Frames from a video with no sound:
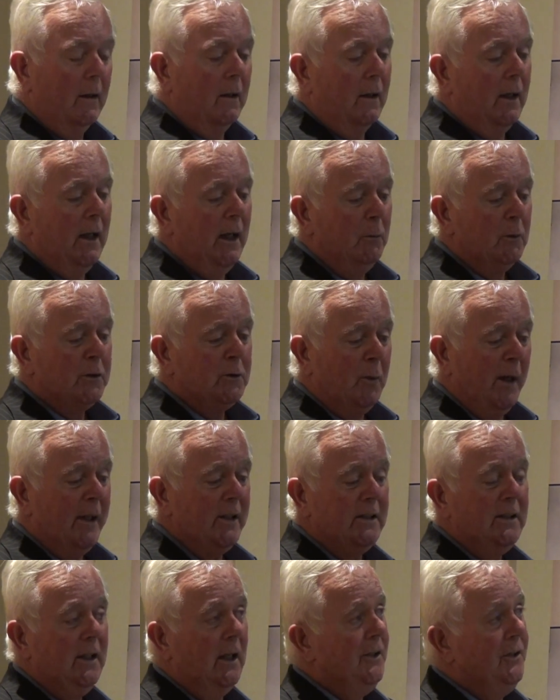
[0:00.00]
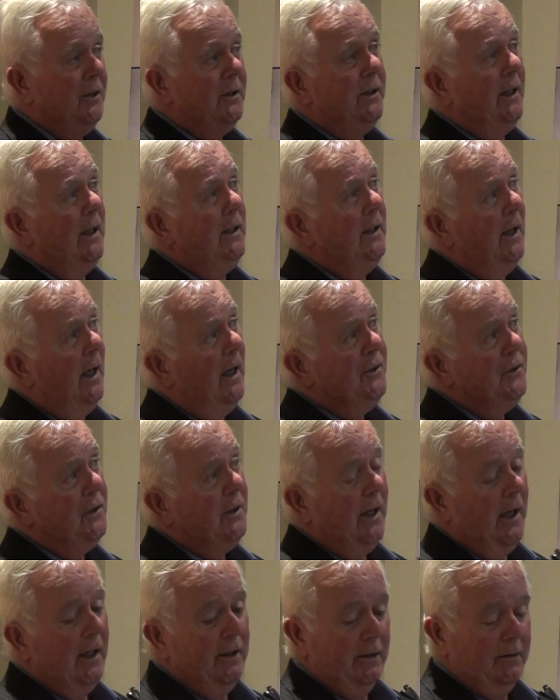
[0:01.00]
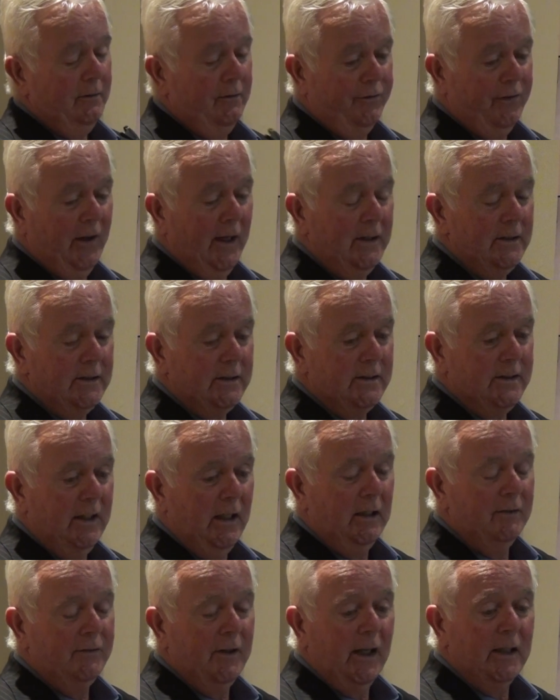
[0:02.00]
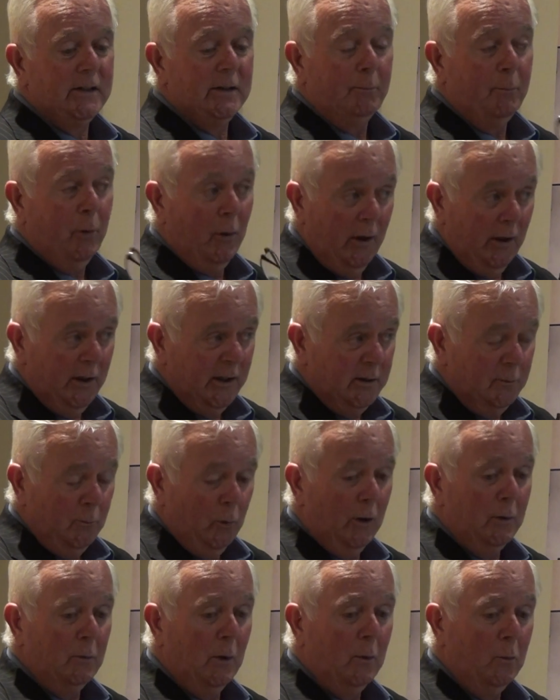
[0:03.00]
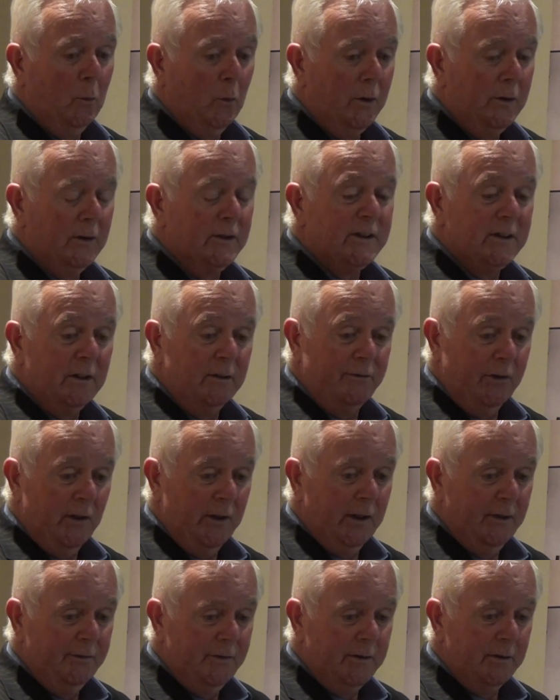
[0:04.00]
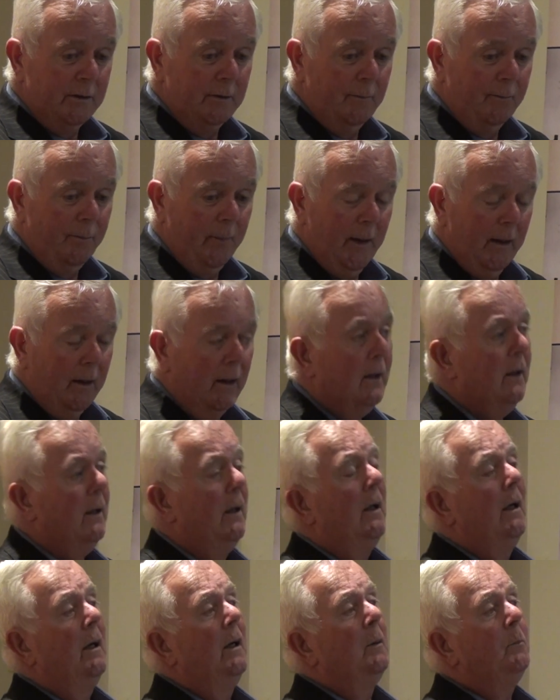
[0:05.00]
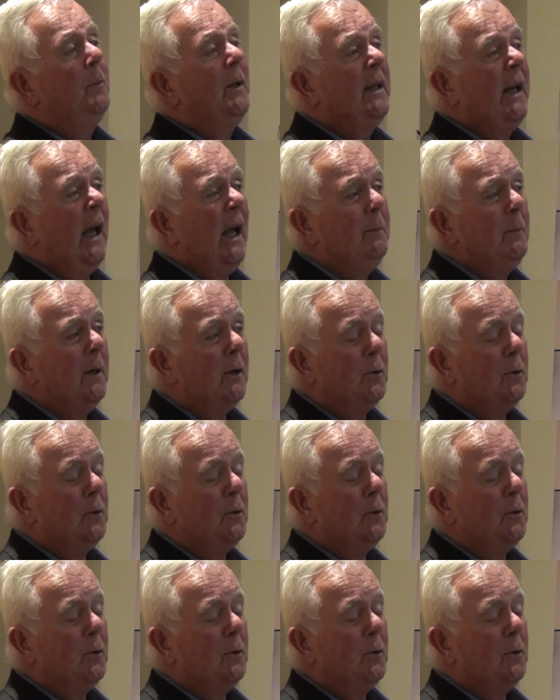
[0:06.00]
He was raised in Argentina, educated in France, served as a pilot in World War I, survived, became a